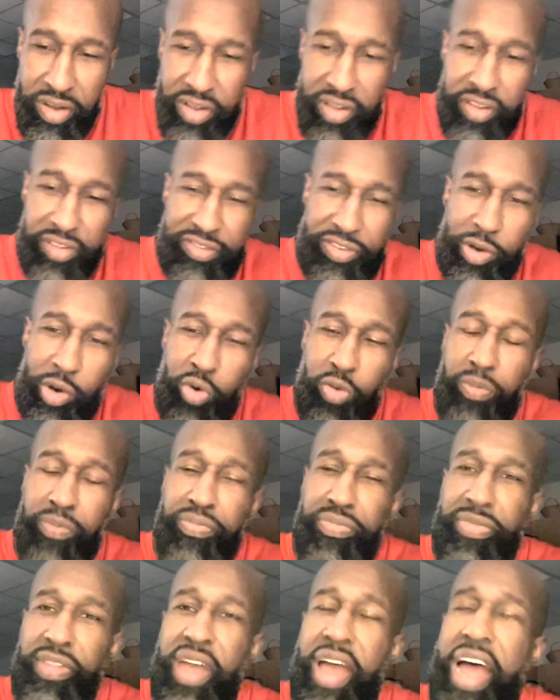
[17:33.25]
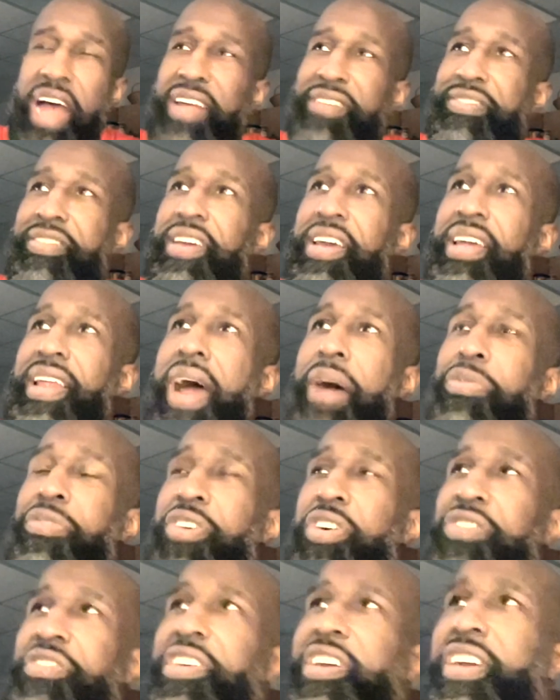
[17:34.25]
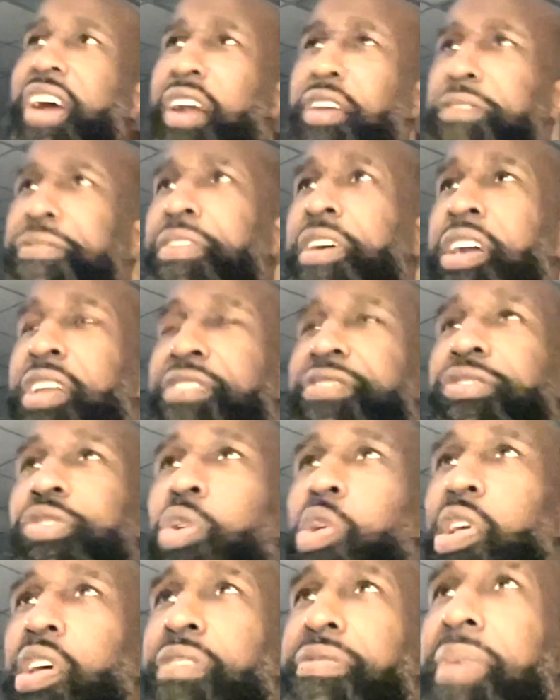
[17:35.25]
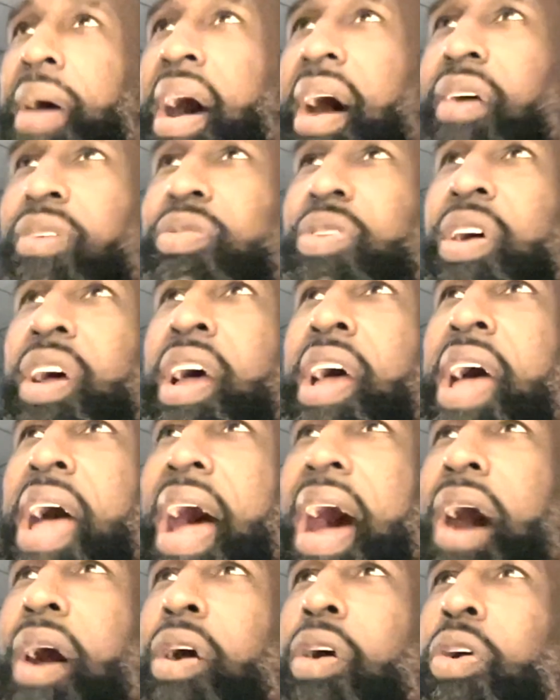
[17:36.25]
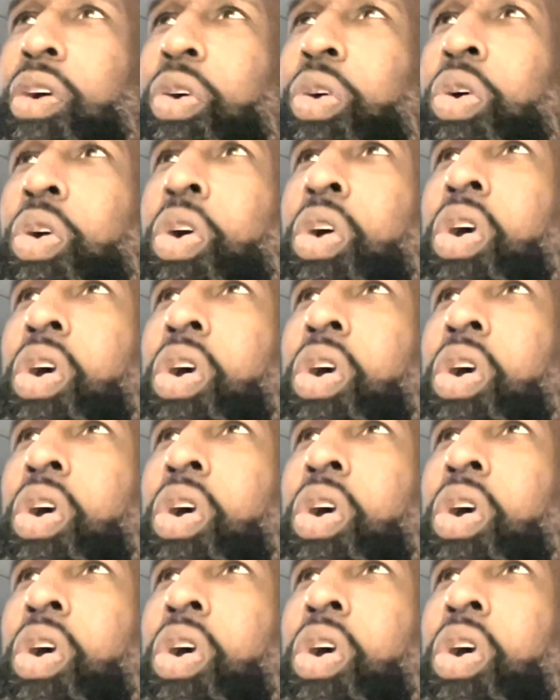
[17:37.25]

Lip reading: so I said I was going to tell y'all a funny story about how